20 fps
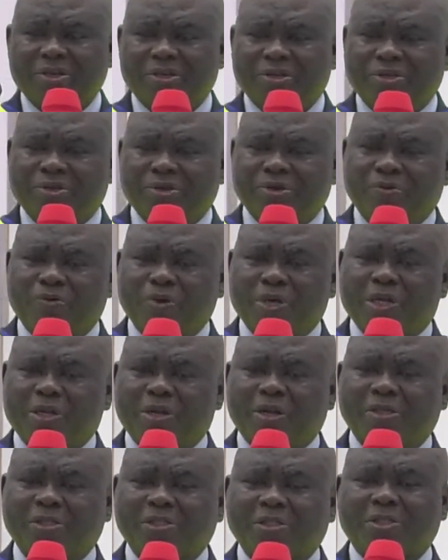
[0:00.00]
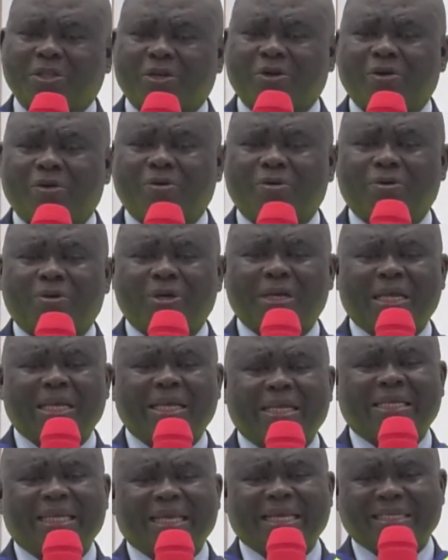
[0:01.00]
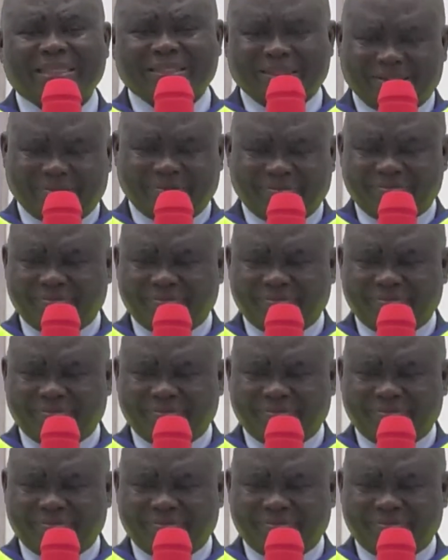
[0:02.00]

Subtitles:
you will not struggle again.